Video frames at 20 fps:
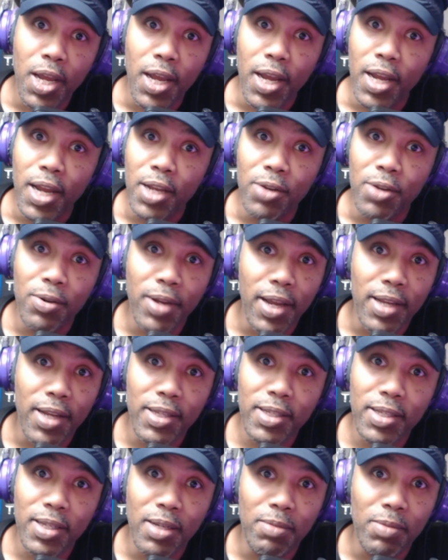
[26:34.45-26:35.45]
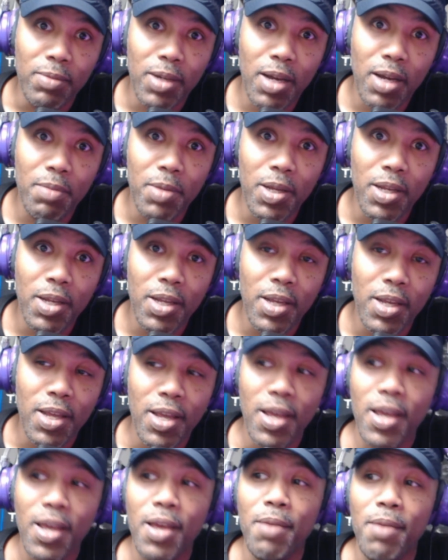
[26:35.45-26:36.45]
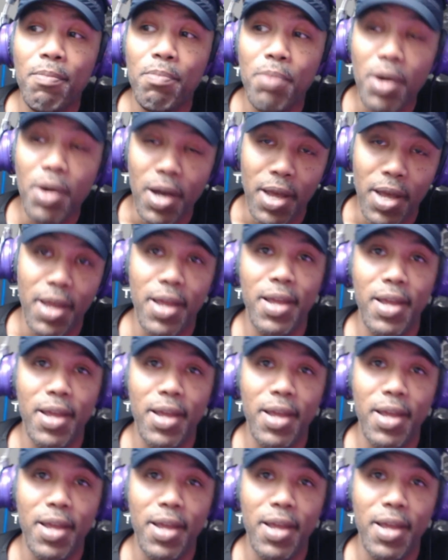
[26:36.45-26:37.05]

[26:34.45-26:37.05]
and you can't see them coming. But